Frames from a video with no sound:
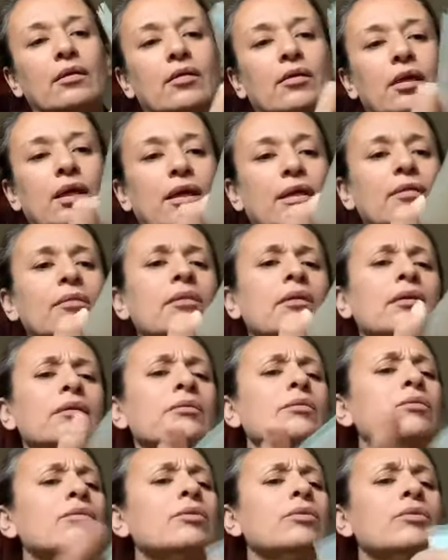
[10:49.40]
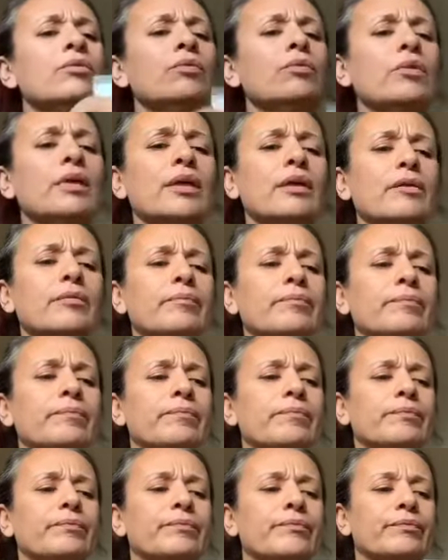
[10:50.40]
I don't know.
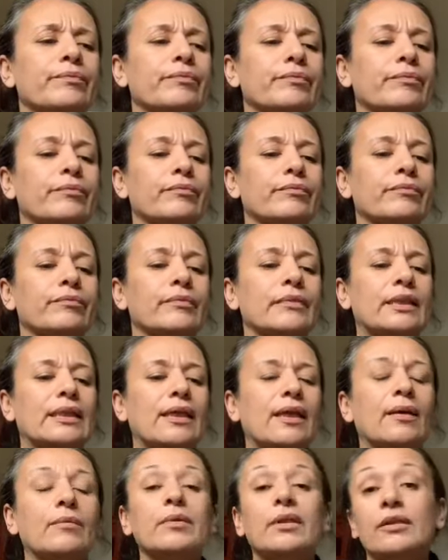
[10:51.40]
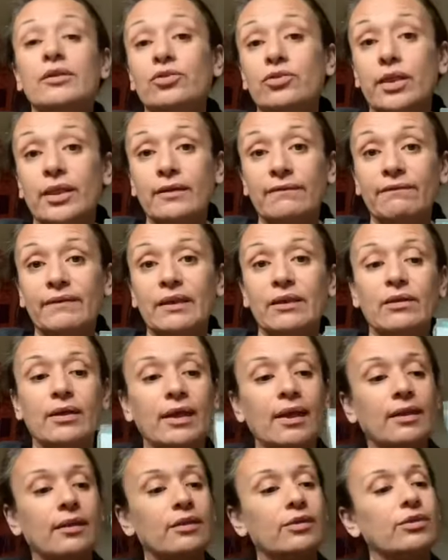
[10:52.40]
I'm gonna try to figure out
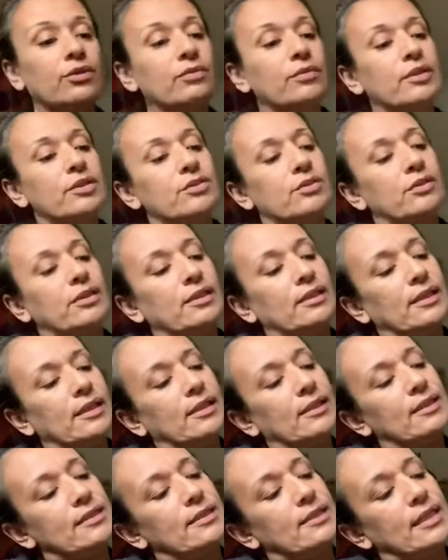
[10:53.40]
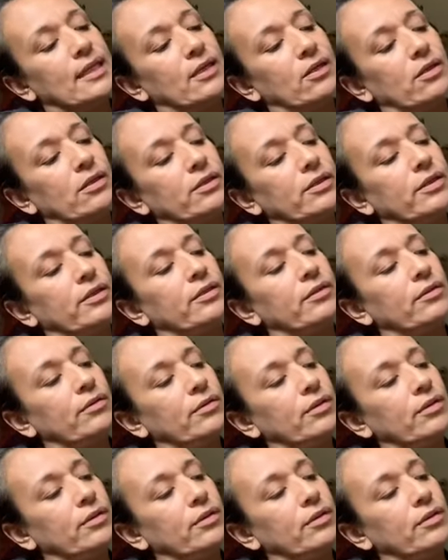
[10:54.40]
how to do it so that they can stay on there,